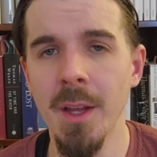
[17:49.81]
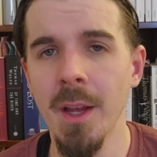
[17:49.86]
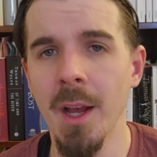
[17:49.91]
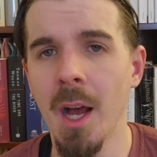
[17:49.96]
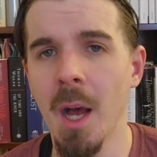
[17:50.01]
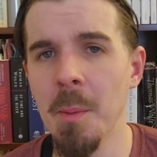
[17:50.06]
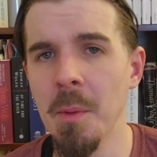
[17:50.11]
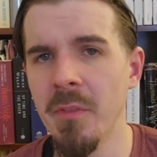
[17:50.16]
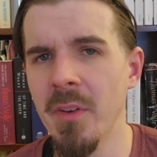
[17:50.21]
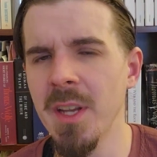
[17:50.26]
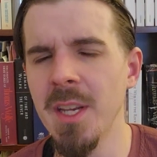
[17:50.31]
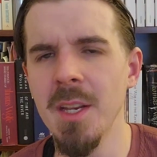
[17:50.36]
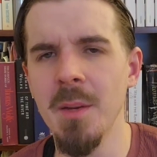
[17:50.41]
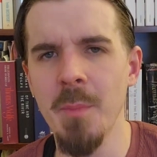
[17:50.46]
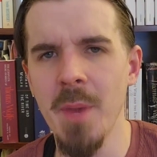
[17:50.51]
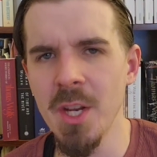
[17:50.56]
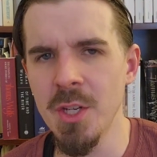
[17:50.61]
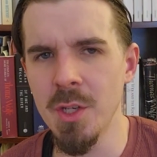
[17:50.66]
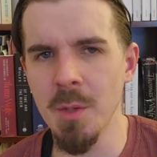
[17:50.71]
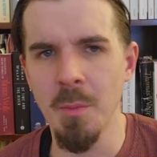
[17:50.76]
If I didn't
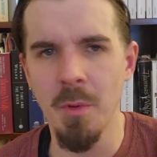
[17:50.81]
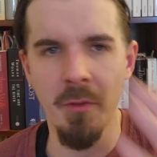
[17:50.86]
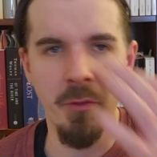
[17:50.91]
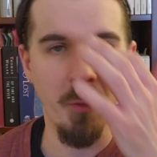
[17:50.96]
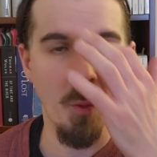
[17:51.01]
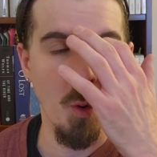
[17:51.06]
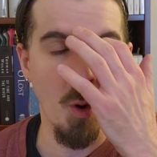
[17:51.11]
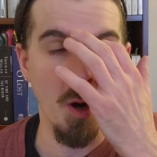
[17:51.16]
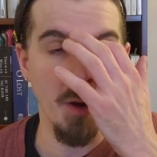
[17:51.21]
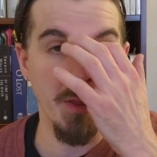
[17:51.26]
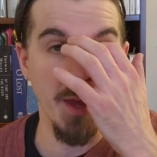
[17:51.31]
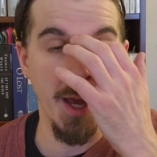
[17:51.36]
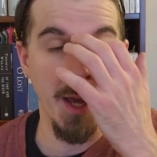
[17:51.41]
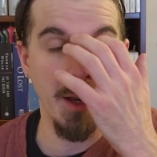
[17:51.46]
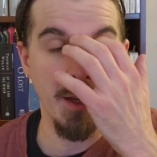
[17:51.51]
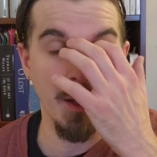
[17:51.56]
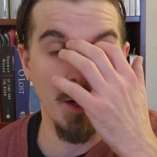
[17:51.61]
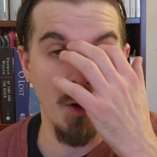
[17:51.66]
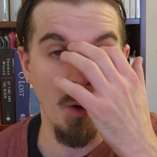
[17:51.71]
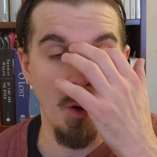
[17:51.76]
mention before
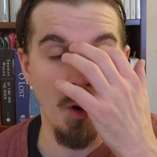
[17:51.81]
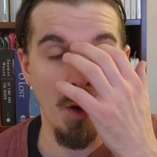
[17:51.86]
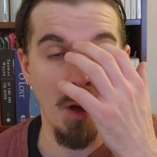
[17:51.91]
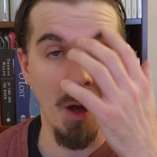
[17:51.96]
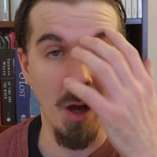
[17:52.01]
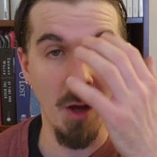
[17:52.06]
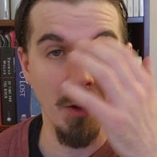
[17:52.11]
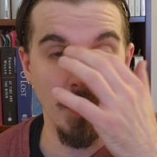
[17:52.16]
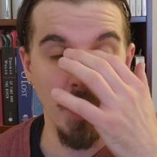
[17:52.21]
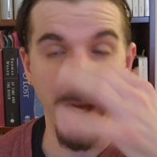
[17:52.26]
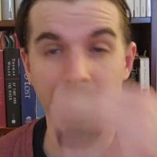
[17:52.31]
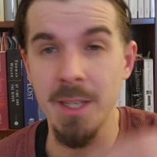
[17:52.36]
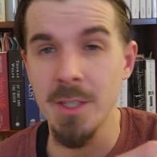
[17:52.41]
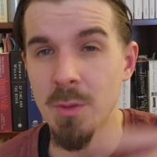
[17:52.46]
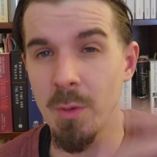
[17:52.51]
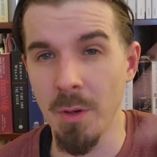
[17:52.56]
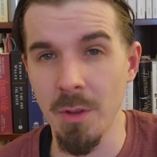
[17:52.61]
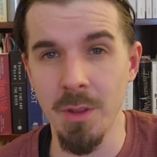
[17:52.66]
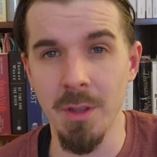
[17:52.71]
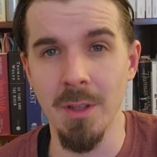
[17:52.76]
that, unlike
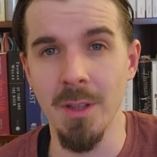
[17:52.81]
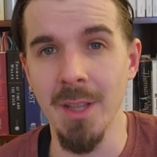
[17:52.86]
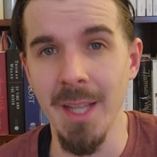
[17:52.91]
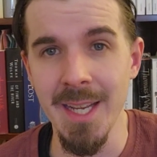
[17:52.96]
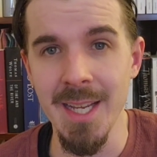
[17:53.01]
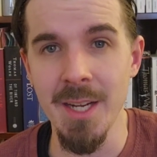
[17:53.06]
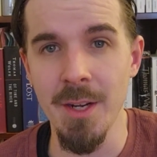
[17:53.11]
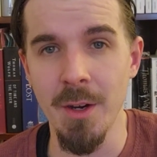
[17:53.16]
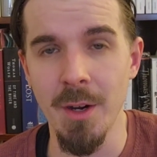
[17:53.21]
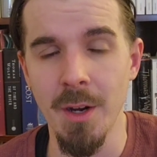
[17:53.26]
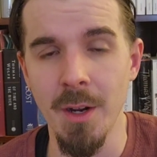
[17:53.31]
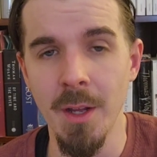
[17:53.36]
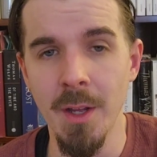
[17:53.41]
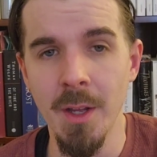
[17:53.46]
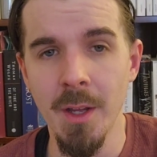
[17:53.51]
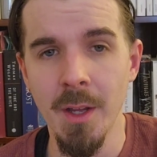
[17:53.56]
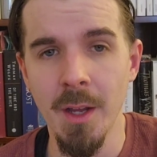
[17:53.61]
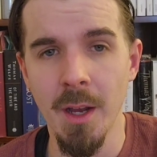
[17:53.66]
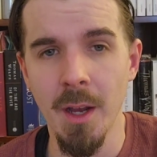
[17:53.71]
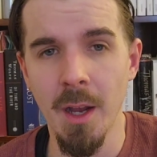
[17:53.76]
sort of the later
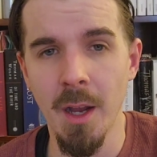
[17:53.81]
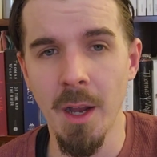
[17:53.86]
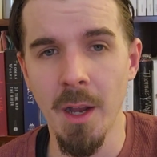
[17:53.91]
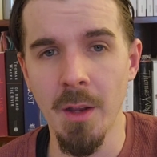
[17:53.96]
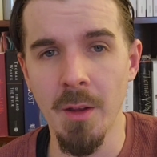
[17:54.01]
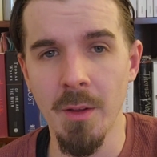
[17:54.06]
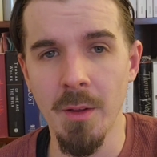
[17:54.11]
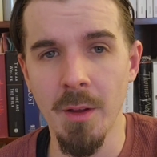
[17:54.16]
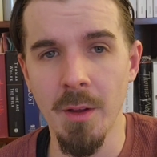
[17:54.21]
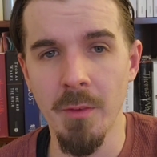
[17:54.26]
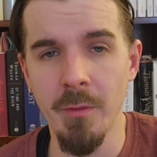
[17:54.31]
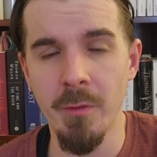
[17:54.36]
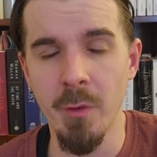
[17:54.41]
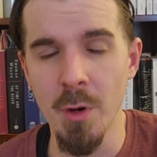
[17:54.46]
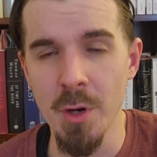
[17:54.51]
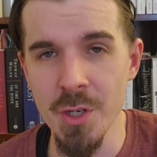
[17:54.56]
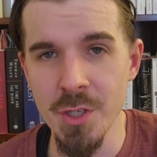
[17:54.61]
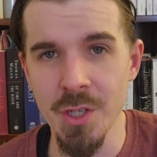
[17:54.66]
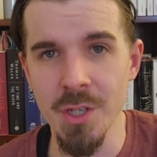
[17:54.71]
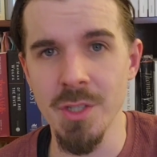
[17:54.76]

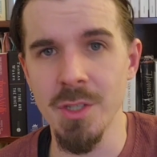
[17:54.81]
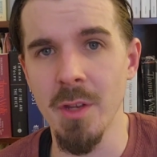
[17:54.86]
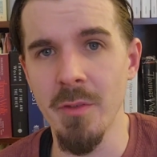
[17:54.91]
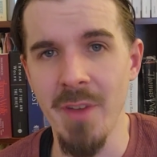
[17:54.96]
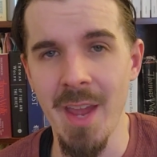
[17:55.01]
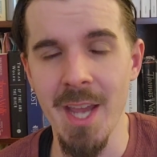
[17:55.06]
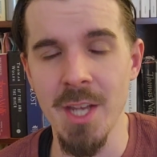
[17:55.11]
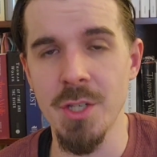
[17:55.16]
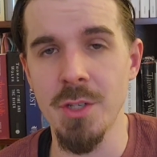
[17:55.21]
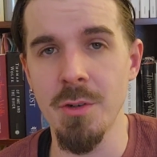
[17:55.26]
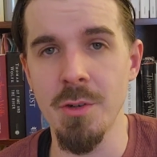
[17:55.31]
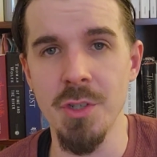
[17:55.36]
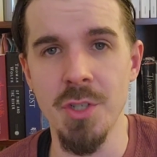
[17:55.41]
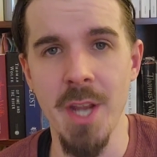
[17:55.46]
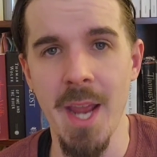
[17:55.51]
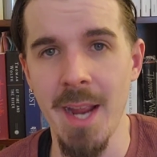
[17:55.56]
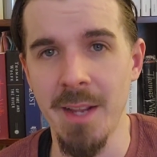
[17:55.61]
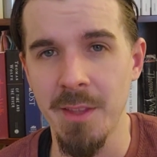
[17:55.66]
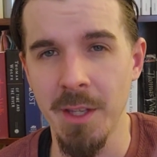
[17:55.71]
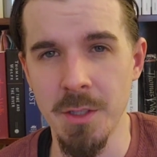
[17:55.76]
versions of Esther
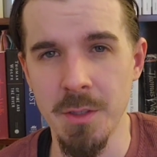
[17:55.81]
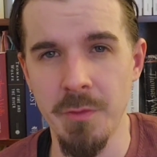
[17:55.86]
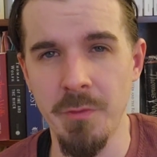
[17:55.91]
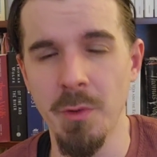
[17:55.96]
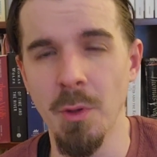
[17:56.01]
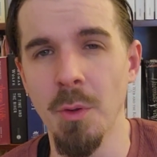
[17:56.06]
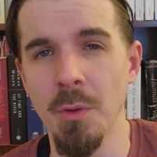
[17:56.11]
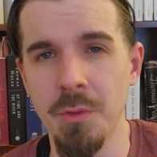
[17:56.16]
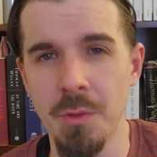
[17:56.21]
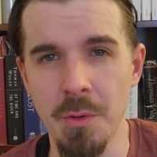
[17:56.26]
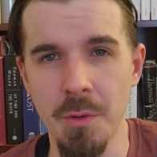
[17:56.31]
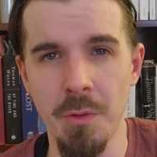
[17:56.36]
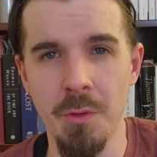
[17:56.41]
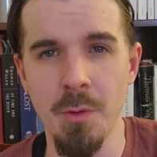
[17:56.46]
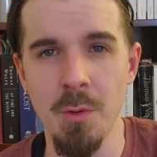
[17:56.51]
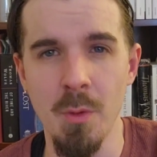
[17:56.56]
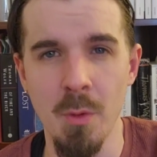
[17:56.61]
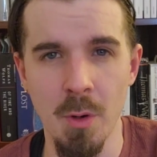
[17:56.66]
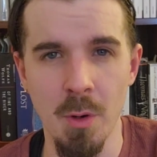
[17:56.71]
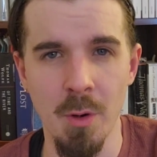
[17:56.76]
Jack that's filtered
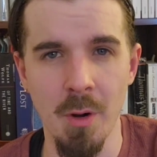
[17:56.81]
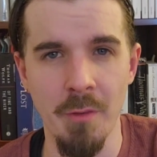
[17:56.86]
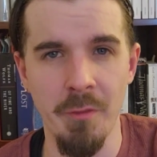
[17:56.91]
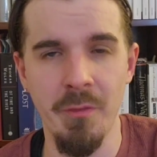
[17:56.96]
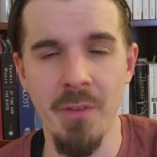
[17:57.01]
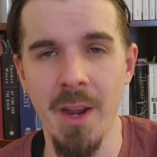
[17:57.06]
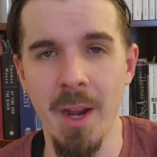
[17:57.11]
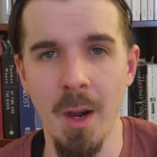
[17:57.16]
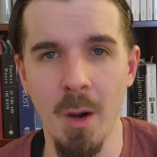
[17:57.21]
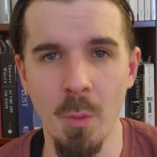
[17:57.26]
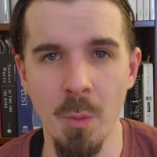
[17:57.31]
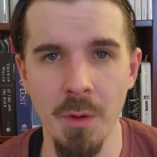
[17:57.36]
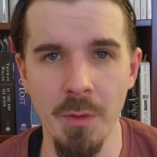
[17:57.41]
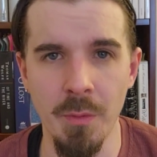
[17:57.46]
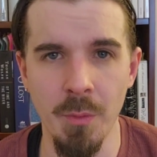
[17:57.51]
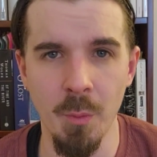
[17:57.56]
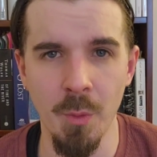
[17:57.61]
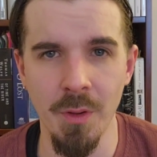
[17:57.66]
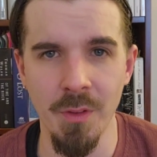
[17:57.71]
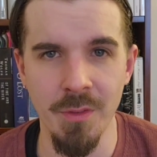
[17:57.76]
through her affair
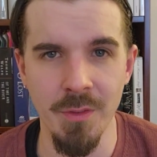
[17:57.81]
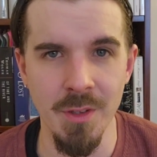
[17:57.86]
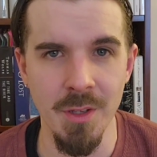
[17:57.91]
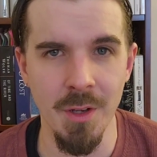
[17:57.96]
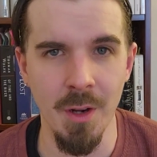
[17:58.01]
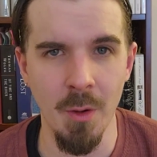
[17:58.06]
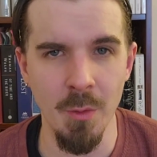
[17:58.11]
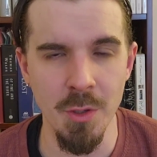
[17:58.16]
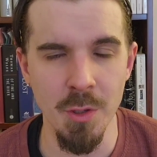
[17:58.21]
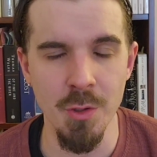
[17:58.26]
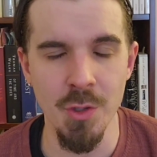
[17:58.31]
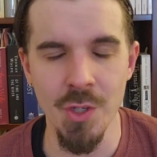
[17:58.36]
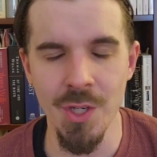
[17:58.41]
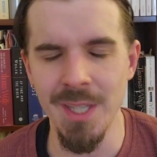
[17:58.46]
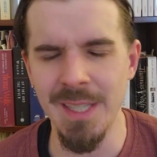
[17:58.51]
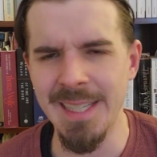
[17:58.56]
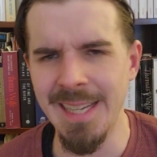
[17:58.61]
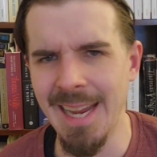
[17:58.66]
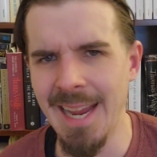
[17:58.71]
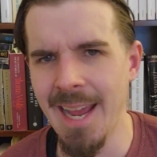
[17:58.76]
with
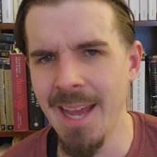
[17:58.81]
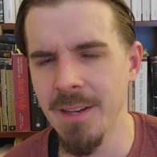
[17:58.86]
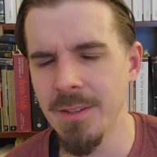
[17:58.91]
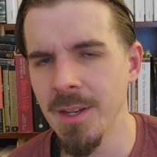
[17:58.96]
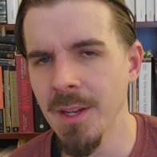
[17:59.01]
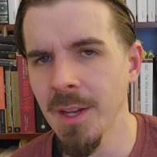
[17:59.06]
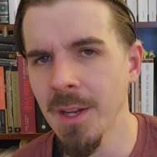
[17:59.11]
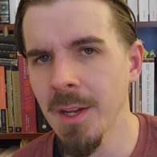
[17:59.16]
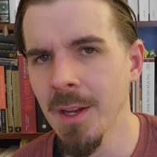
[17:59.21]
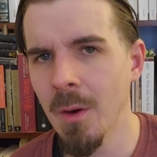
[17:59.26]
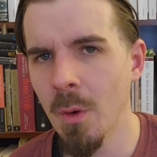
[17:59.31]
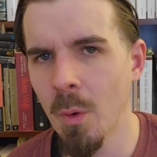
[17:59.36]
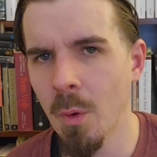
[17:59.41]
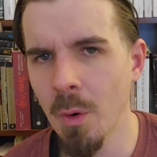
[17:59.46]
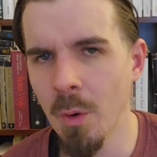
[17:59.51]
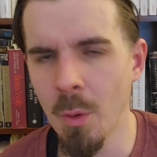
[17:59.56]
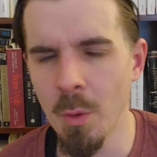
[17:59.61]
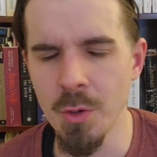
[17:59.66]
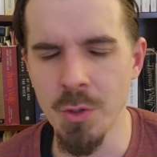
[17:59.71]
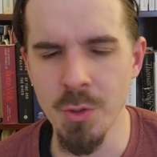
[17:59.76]
Eugene Gant or